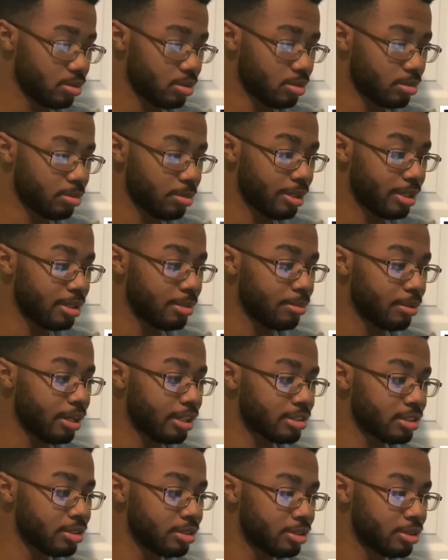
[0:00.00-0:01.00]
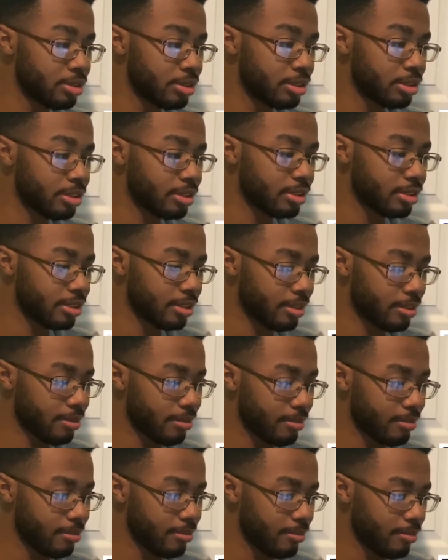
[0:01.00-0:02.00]
Brennan Boston
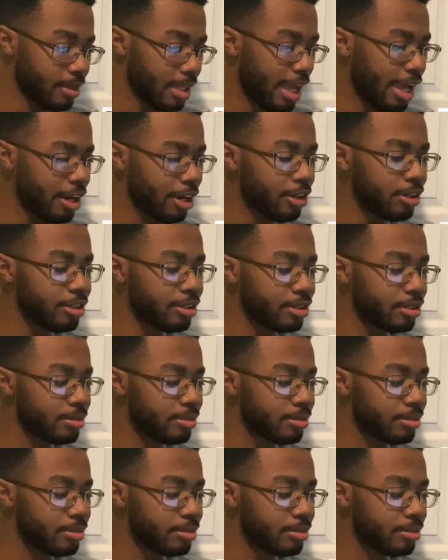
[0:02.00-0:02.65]
Jr. I heard of